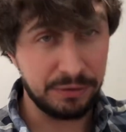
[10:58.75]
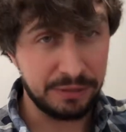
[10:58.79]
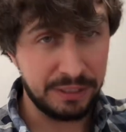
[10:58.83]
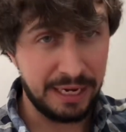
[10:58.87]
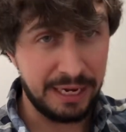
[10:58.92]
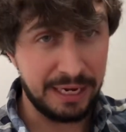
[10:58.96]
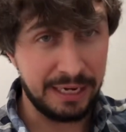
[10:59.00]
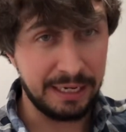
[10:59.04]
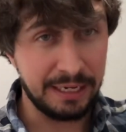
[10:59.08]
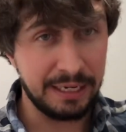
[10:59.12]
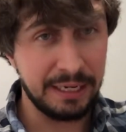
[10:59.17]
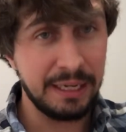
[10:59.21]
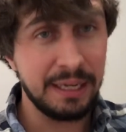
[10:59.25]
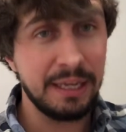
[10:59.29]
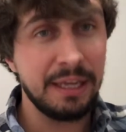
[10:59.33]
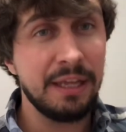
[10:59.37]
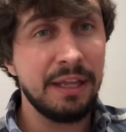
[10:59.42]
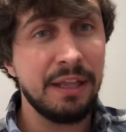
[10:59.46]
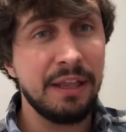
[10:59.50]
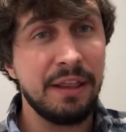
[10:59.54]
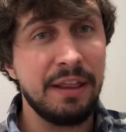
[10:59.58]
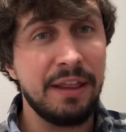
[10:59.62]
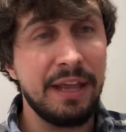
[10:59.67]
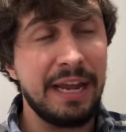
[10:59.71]
tank,
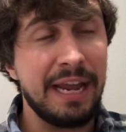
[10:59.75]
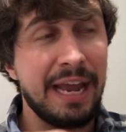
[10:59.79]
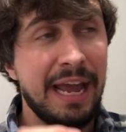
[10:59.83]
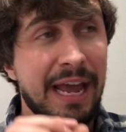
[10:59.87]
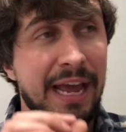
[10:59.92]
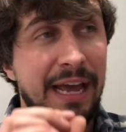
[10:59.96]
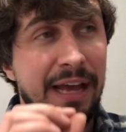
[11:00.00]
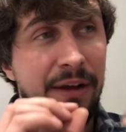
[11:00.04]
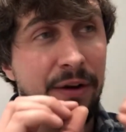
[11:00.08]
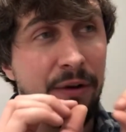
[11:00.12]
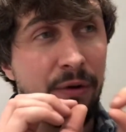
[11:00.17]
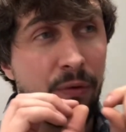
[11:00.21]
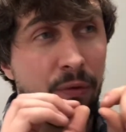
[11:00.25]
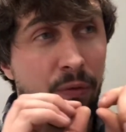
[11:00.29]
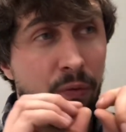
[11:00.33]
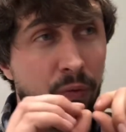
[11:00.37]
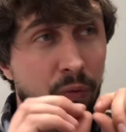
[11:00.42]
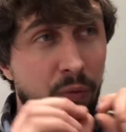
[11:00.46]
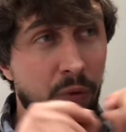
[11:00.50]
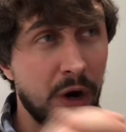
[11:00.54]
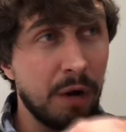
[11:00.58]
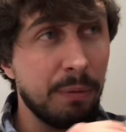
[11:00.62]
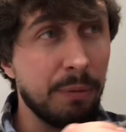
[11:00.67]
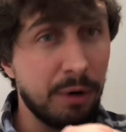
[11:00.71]
they had
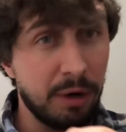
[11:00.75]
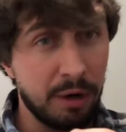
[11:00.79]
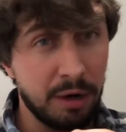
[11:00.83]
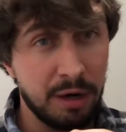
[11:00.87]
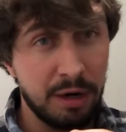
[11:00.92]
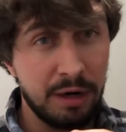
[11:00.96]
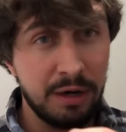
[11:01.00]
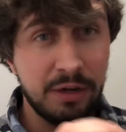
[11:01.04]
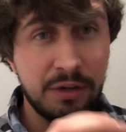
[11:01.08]
rubber.